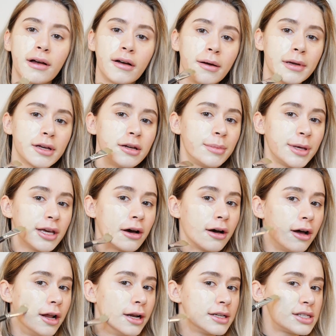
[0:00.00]
I'm going to be
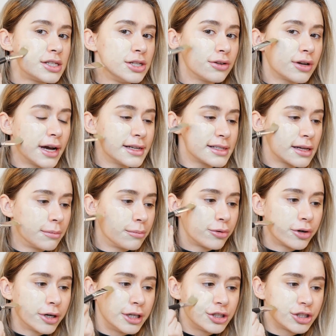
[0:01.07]
honest, you guys, I'm
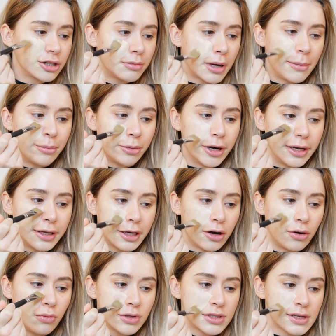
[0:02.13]
pretty sure my
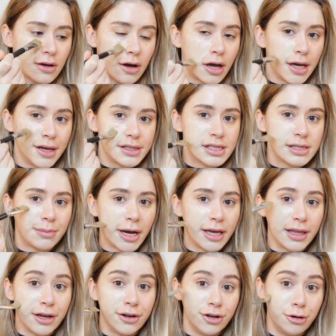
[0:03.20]
breakout was caused by
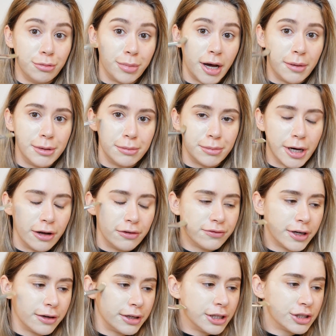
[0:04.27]
that new Bobbi Brown
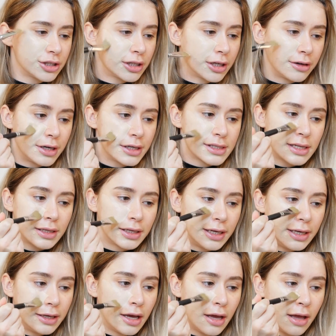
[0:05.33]
foundation I
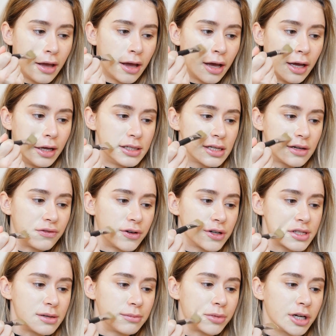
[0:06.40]
recently did a
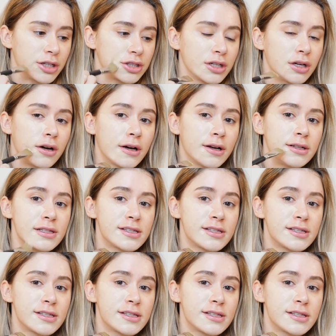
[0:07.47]
first impression on.